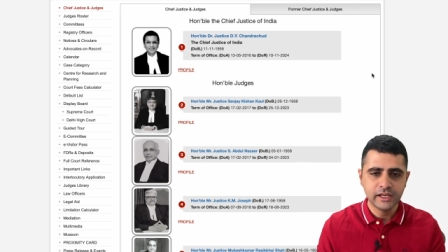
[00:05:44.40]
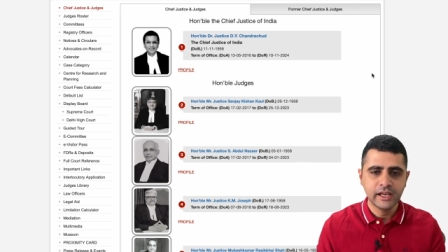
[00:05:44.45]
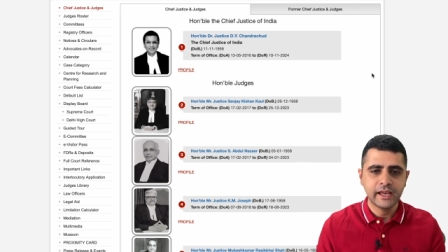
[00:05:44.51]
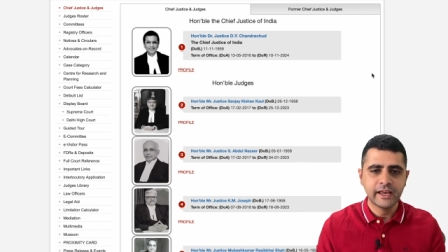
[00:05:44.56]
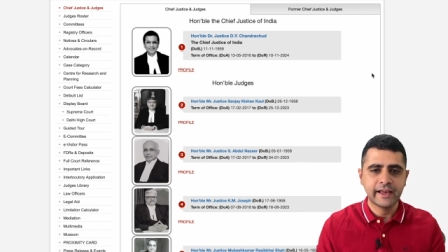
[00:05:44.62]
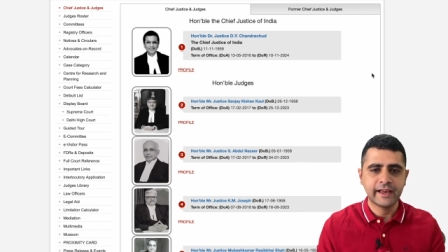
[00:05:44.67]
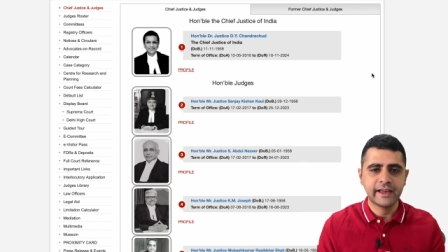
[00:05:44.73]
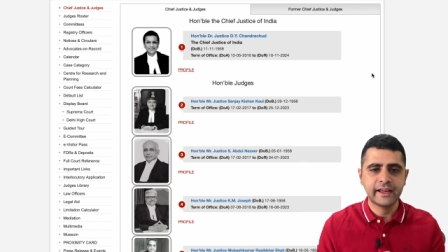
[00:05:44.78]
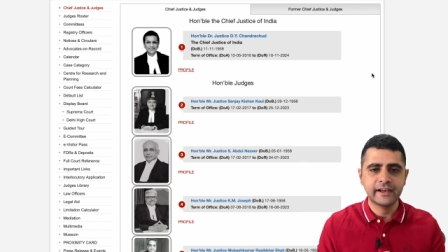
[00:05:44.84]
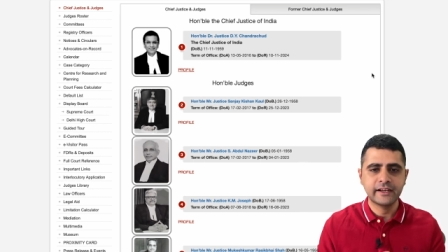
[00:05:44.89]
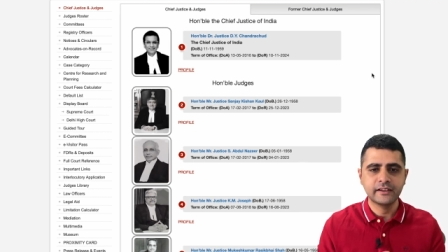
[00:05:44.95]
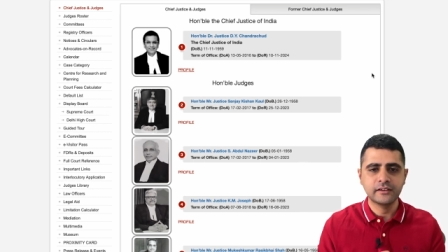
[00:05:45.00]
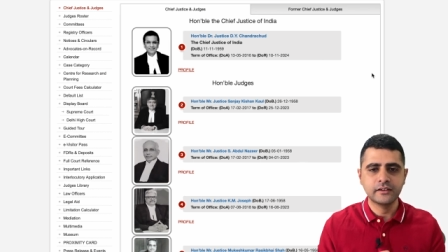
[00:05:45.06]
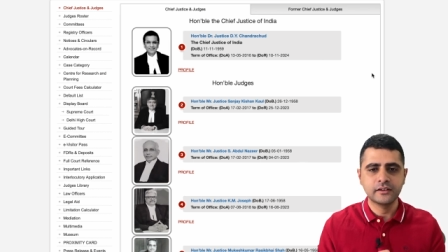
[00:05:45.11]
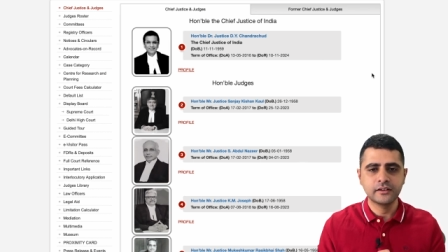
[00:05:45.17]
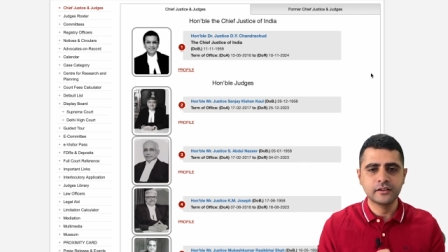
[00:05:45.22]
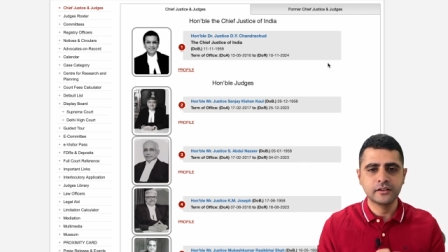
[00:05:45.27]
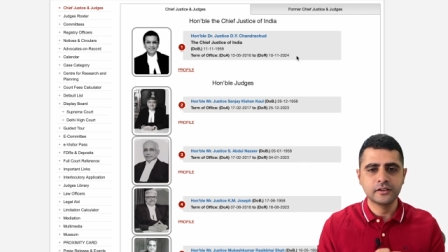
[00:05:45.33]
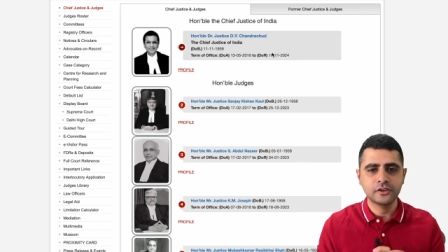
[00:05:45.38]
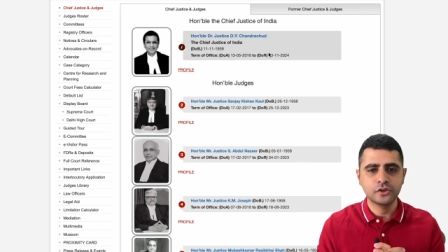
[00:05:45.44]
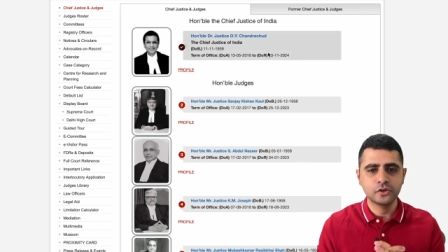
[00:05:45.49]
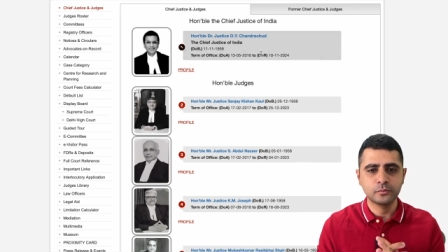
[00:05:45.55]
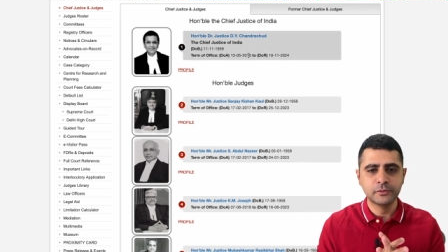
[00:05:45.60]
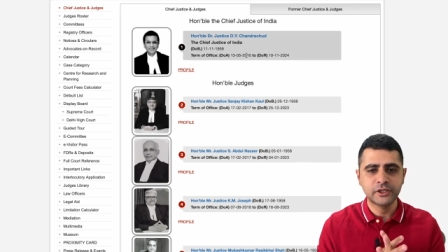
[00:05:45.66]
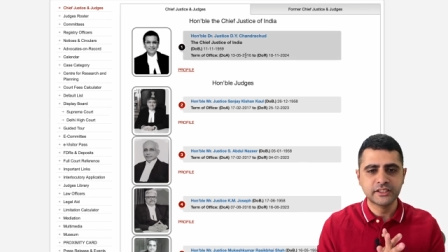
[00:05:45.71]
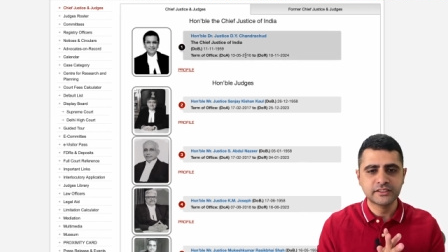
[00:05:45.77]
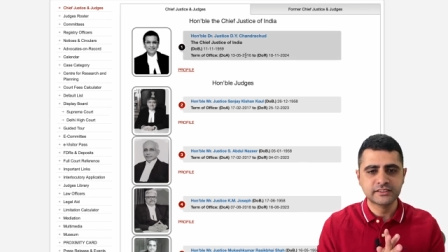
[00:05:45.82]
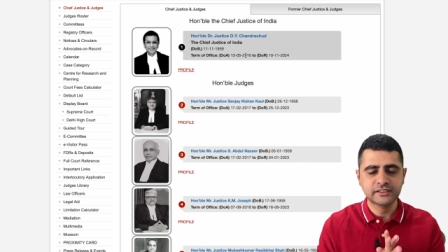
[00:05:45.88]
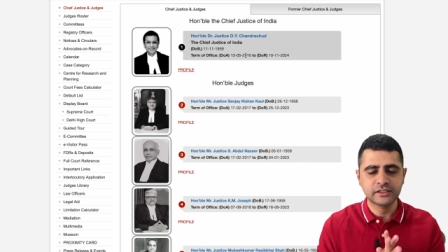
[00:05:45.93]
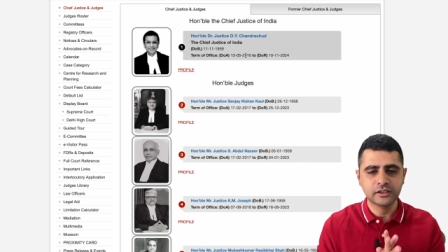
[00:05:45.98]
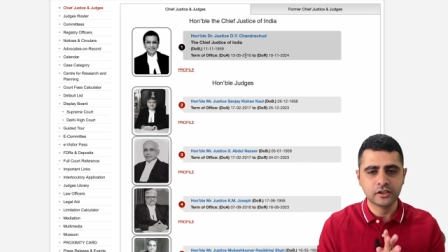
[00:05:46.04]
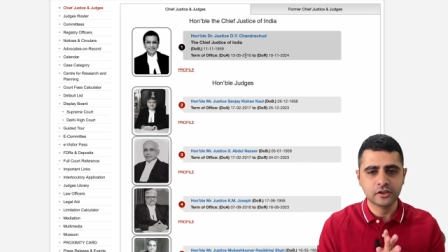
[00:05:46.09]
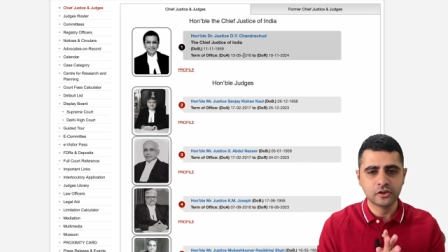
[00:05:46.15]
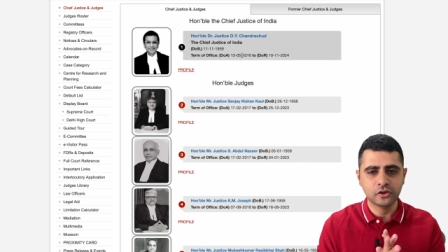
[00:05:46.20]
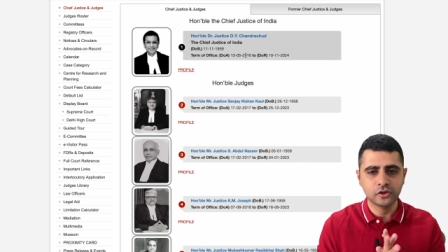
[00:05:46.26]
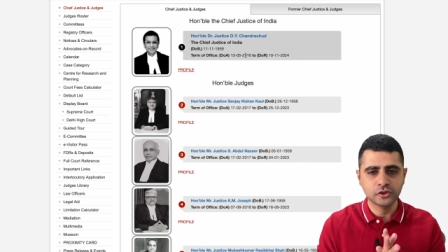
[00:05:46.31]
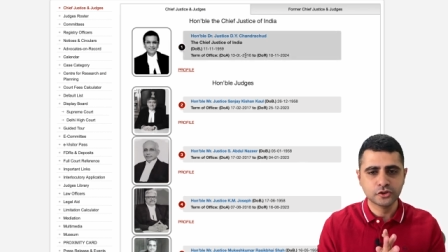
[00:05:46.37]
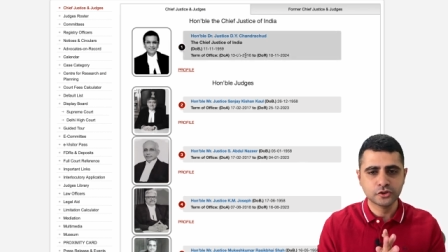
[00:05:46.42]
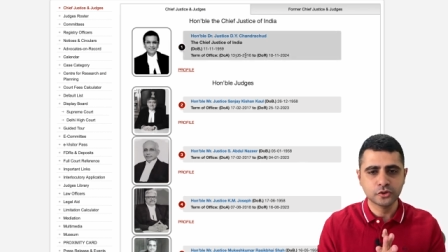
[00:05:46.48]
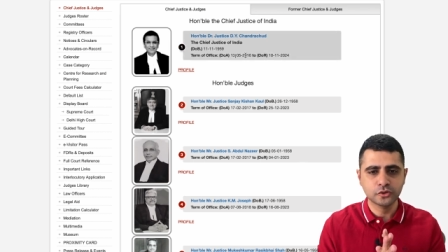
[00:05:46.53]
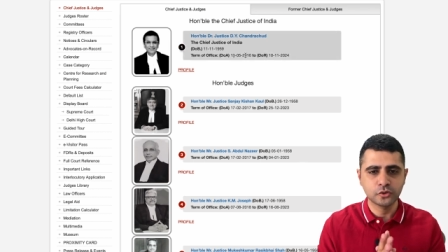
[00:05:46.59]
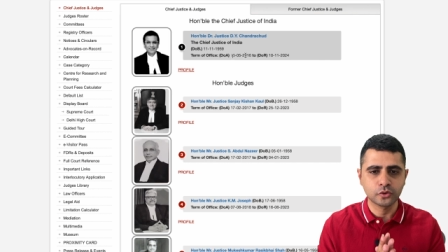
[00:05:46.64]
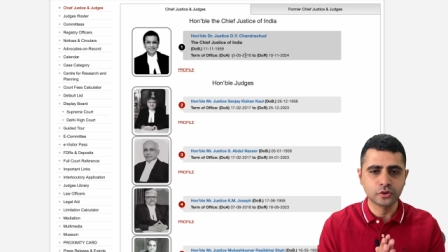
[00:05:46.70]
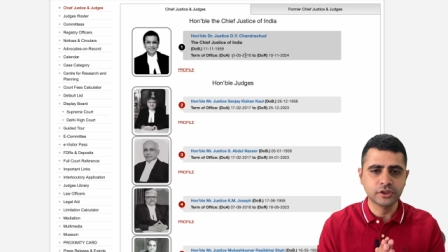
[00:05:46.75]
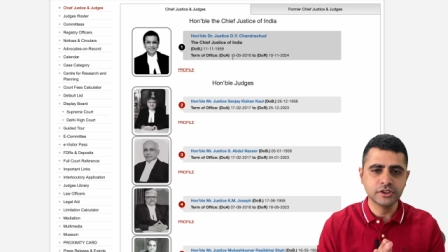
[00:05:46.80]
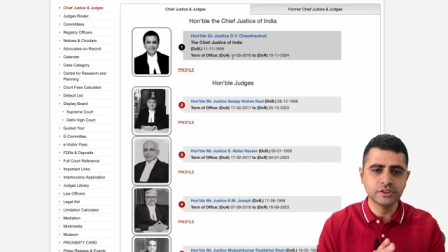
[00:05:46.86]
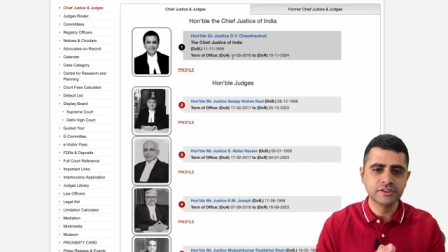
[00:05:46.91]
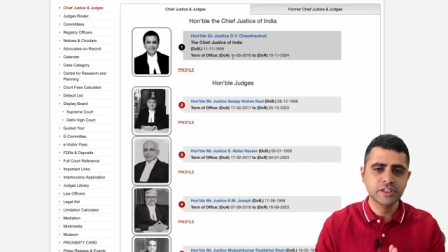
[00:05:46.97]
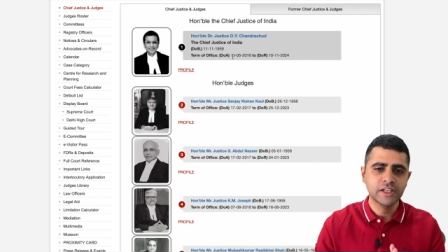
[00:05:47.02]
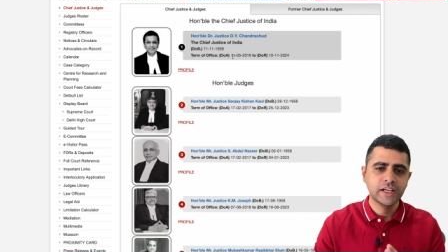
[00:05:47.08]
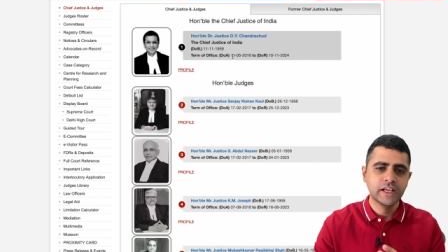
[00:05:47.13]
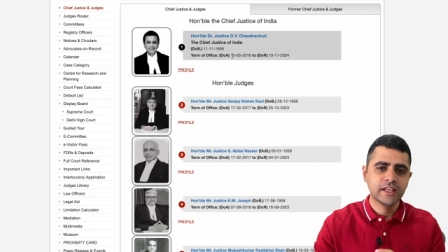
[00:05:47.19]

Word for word: And you may also notice